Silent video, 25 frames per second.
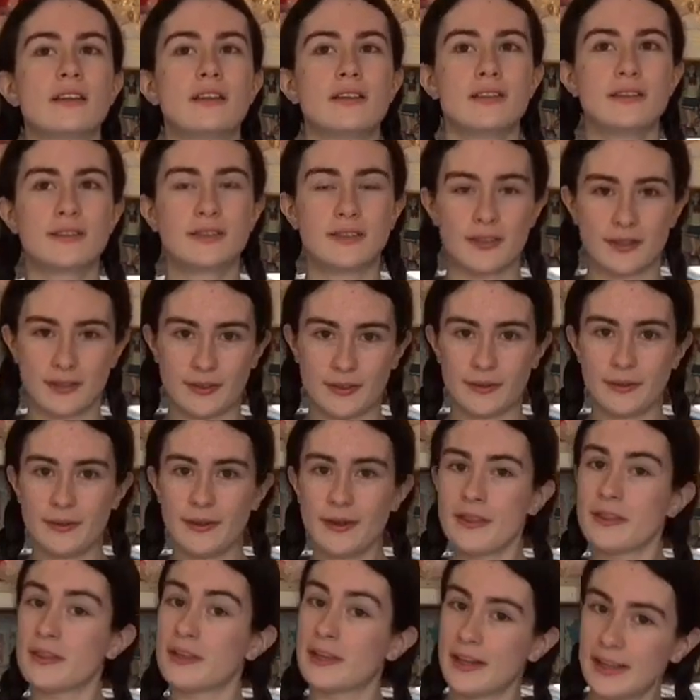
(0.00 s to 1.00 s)

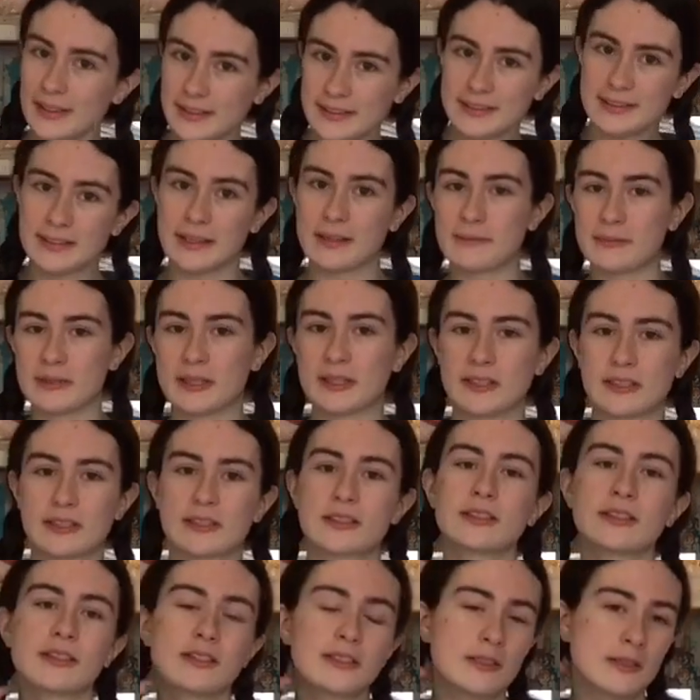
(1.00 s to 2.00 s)
So the next step
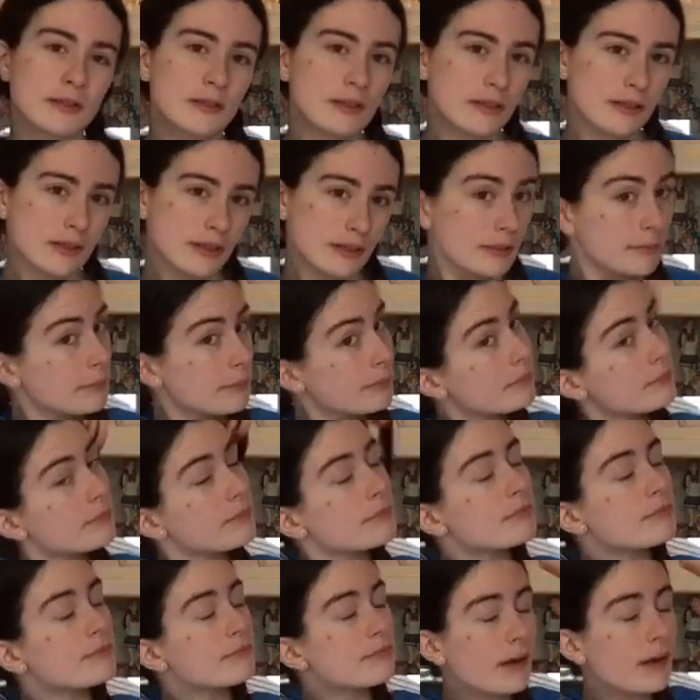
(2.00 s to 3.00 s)
is to
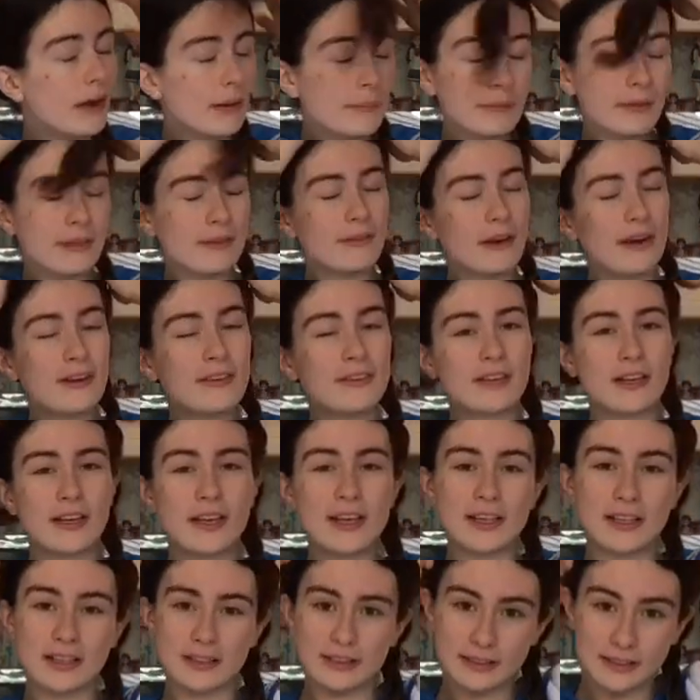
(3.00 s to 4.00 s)
wrap it around your
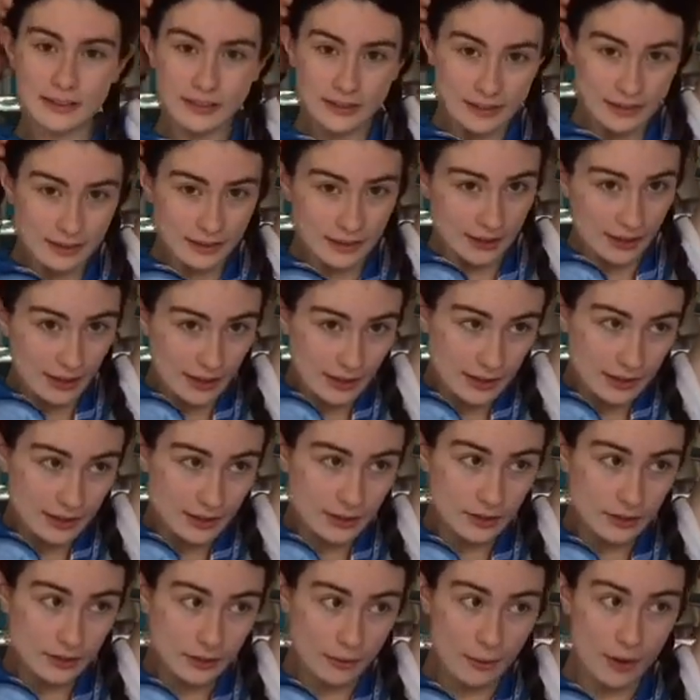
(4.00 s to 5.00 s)
head
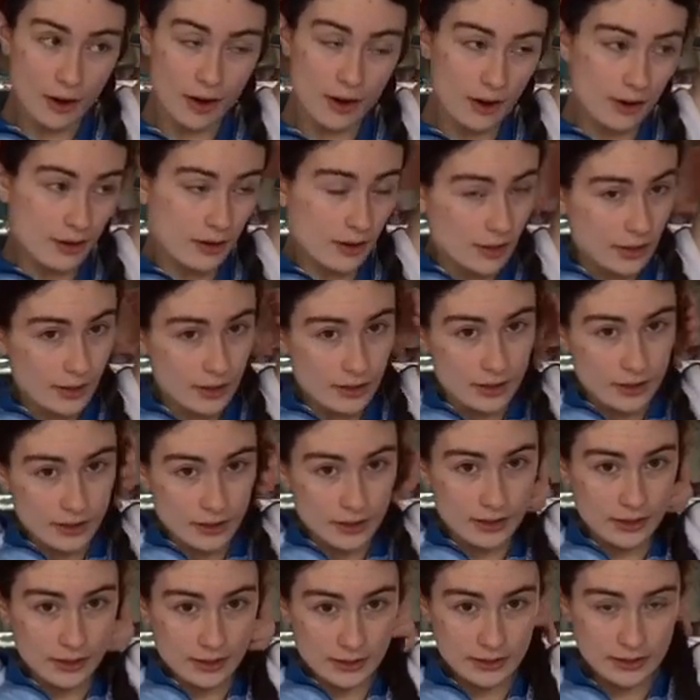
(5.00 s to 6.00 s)
like you are
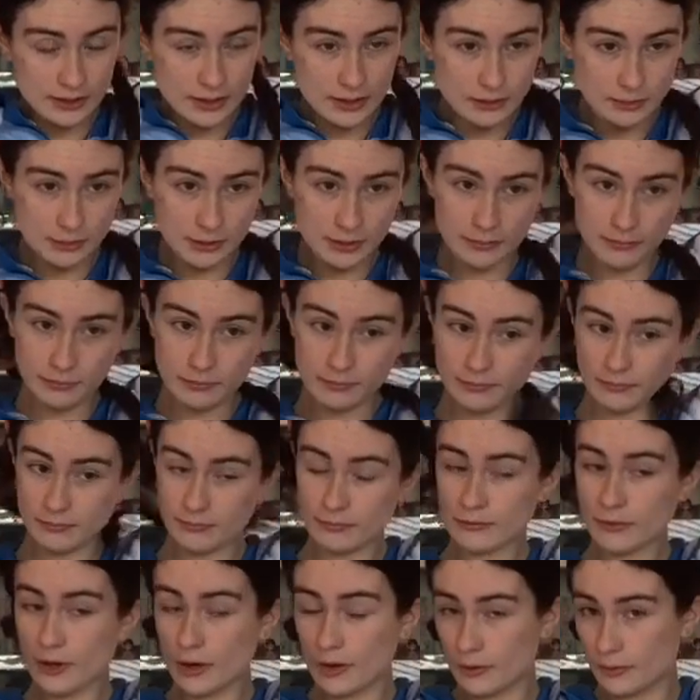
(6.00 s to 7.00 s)
a cinnamon
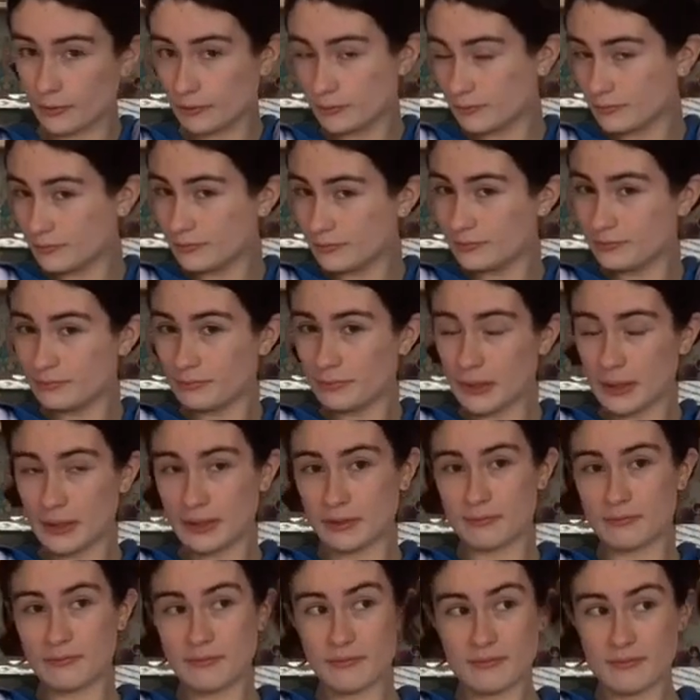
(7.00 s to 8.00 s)
roll
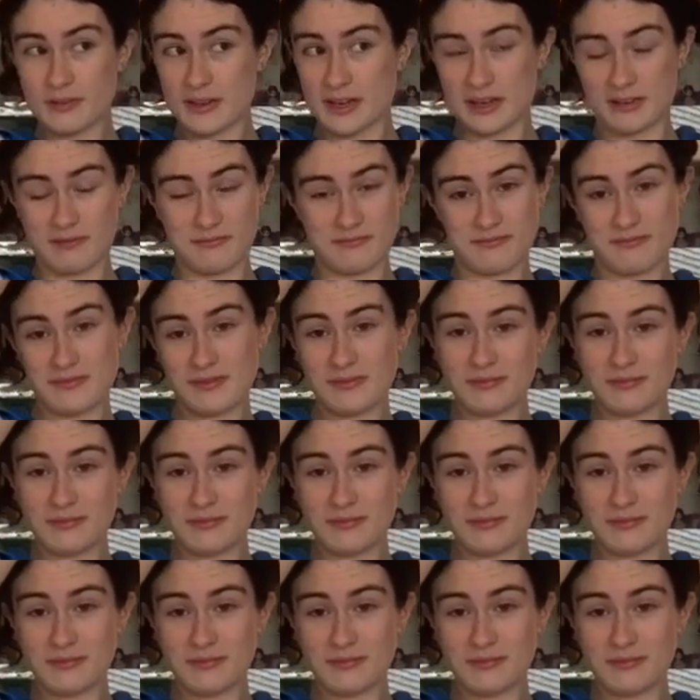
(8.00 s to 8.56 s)
bun thing.